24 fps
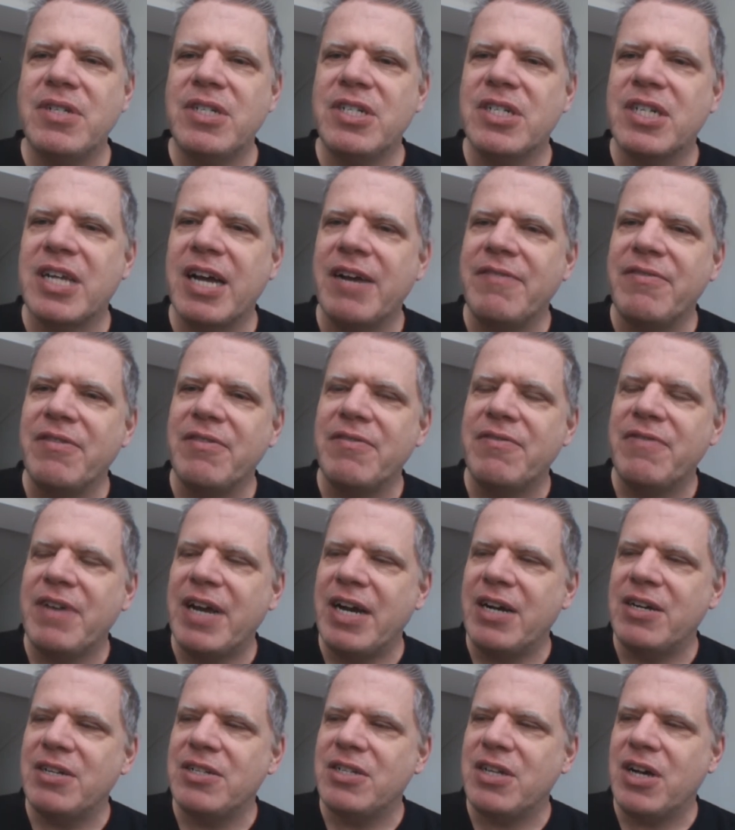discovered,
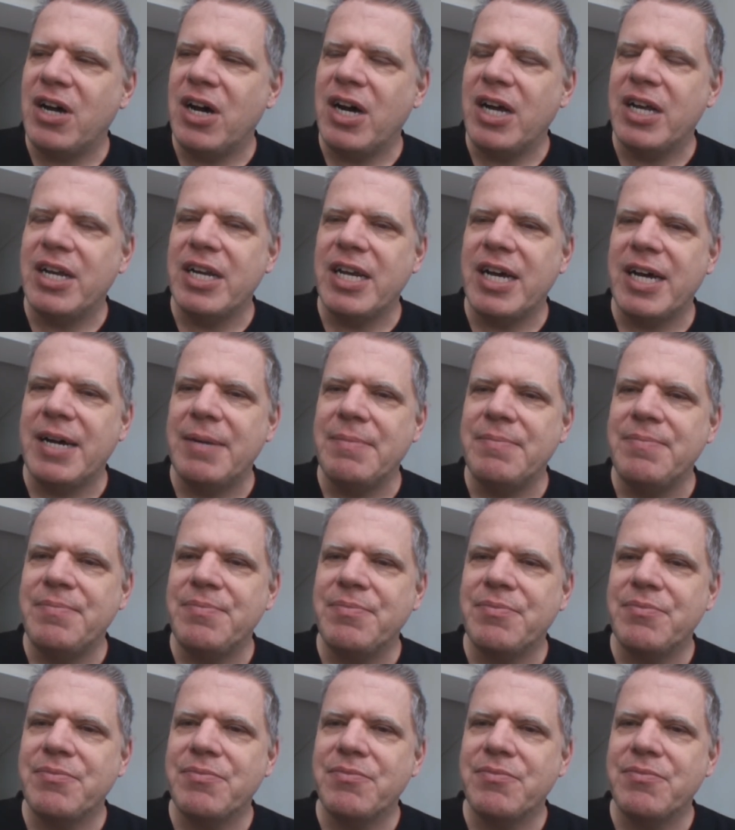found on